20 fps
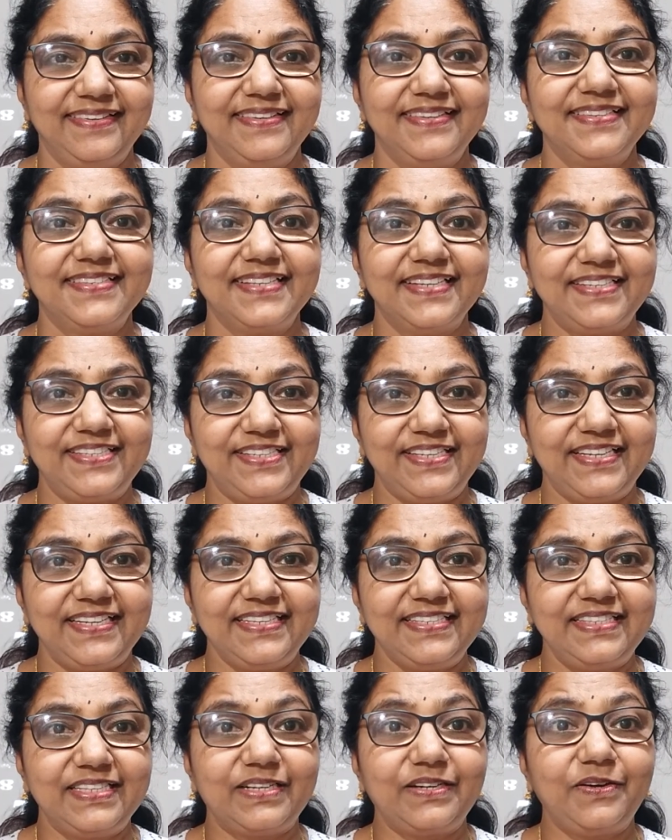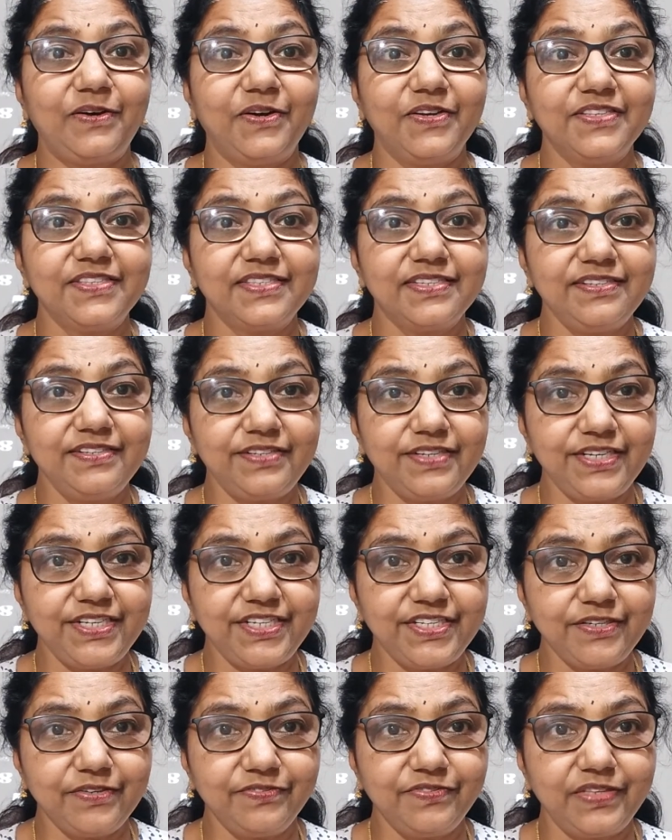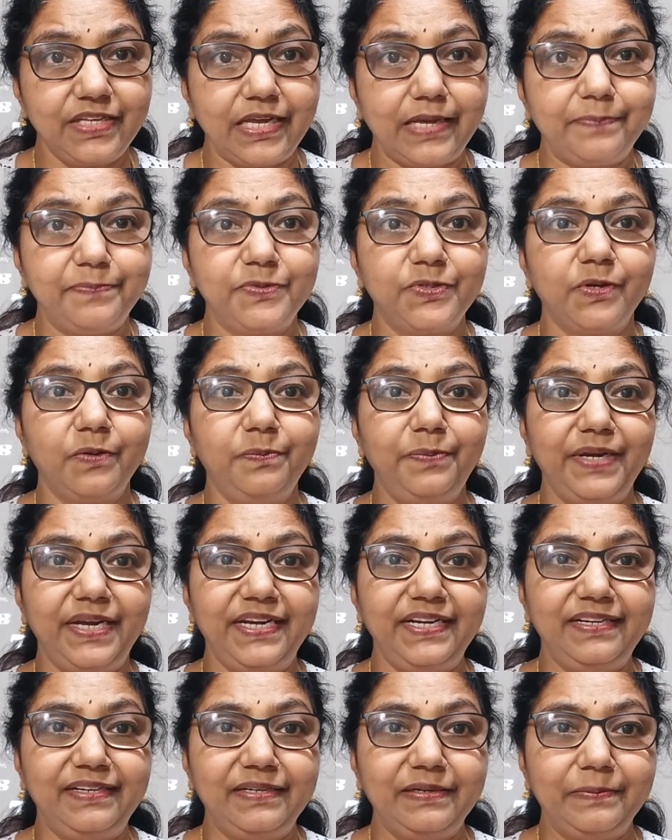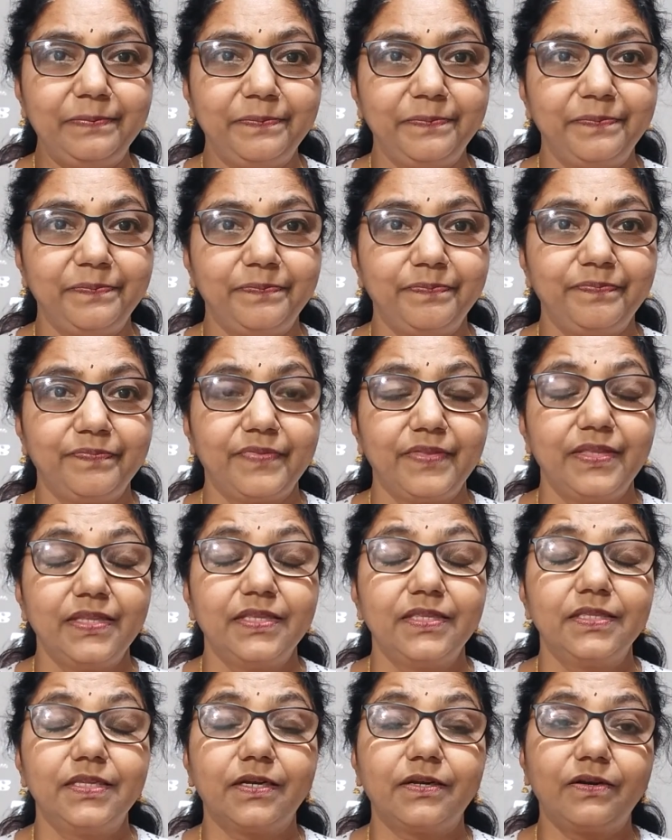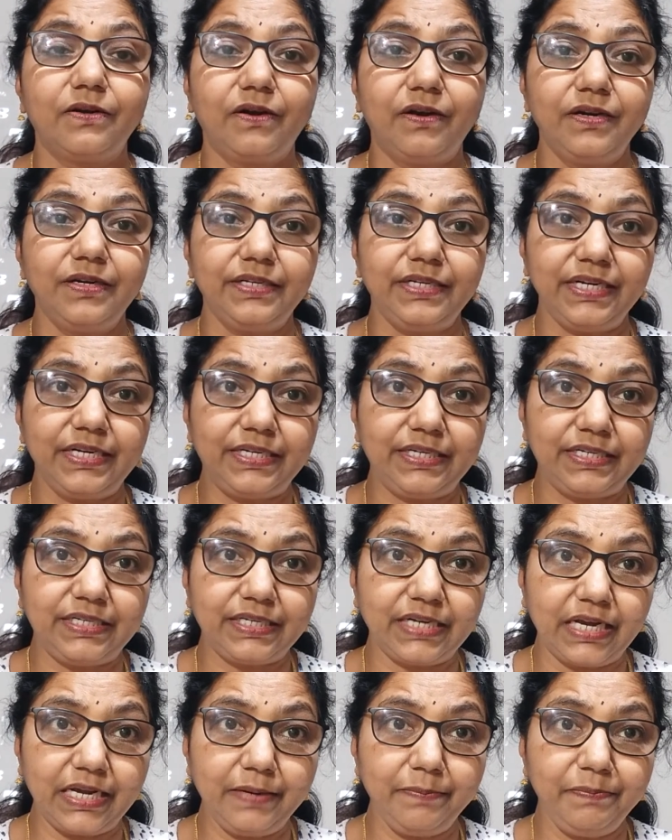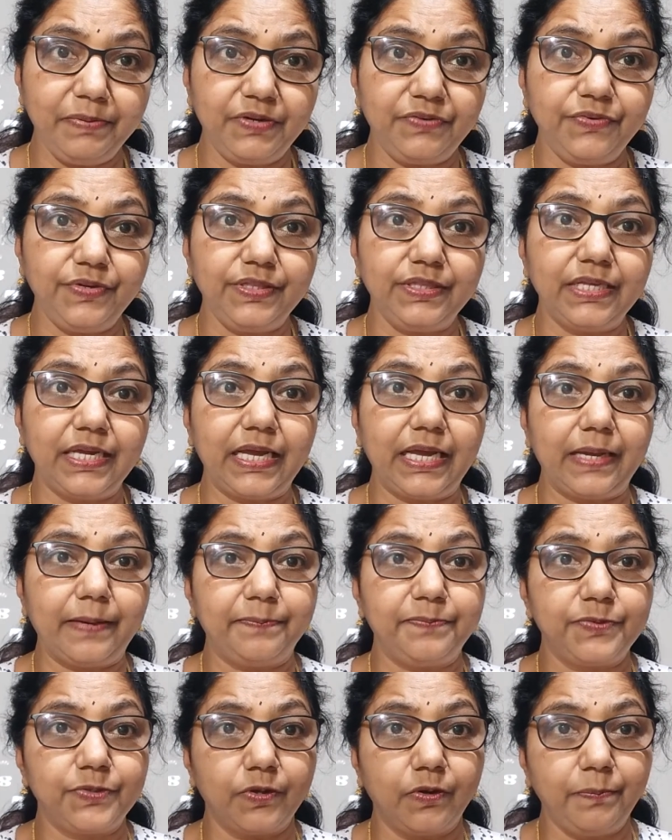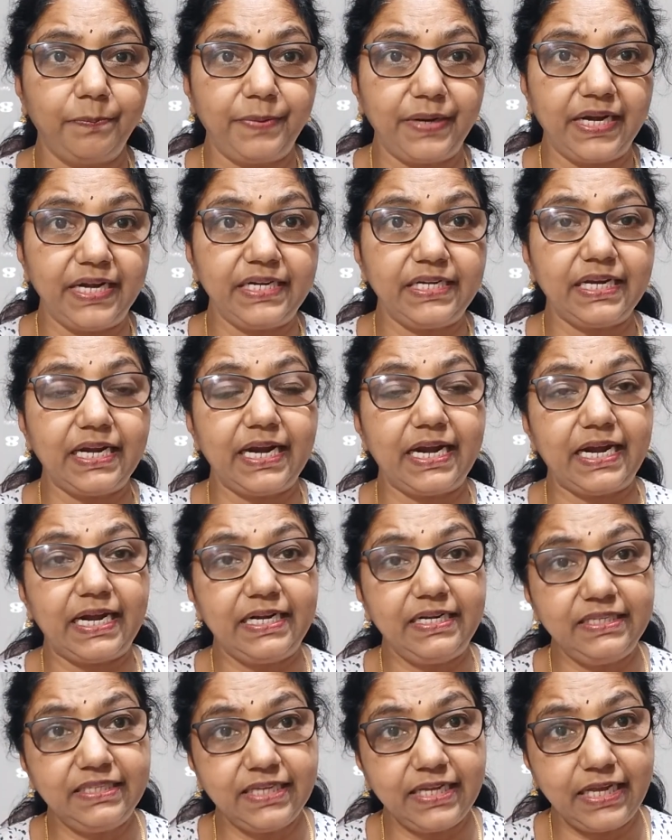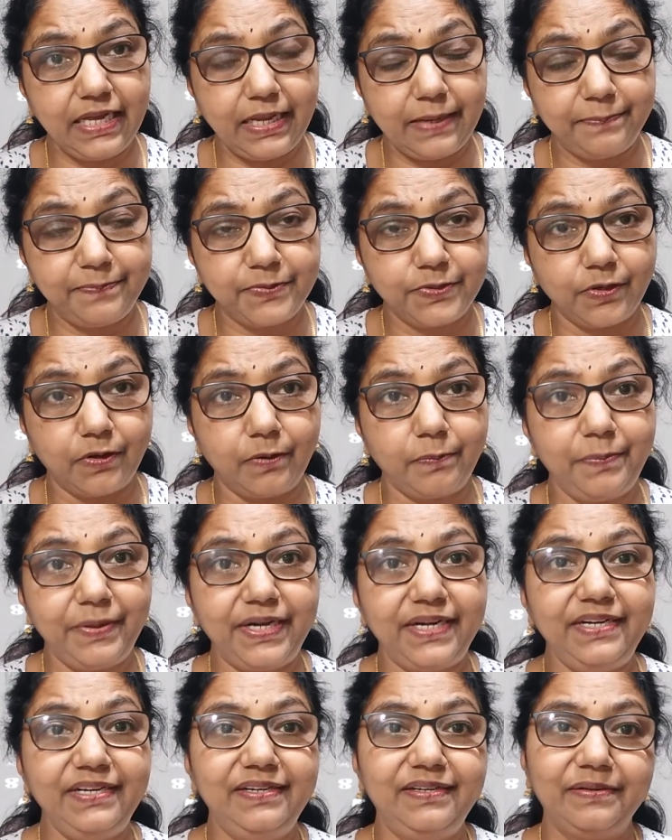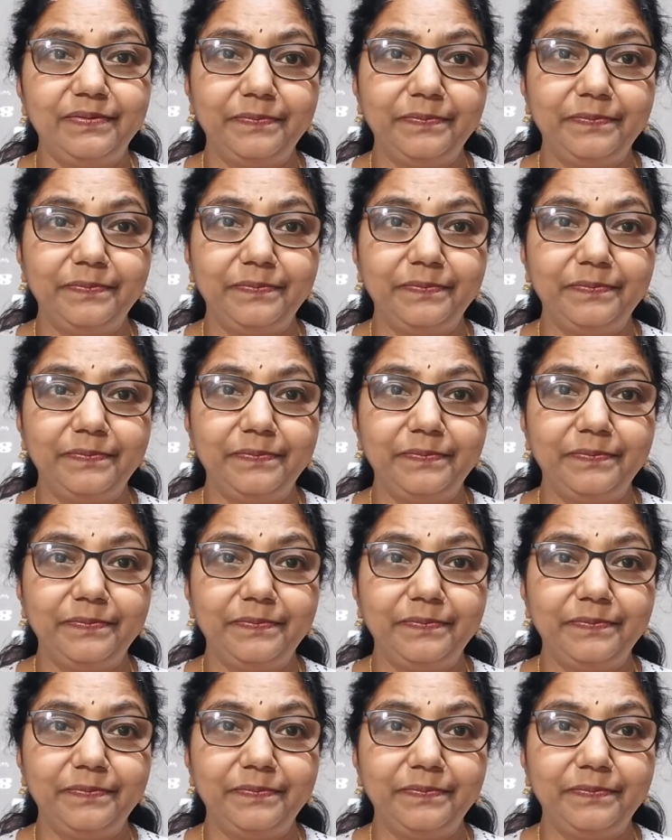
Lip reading: such as the concentration of the absorbate, the contact time between the absorbate and the absorbent,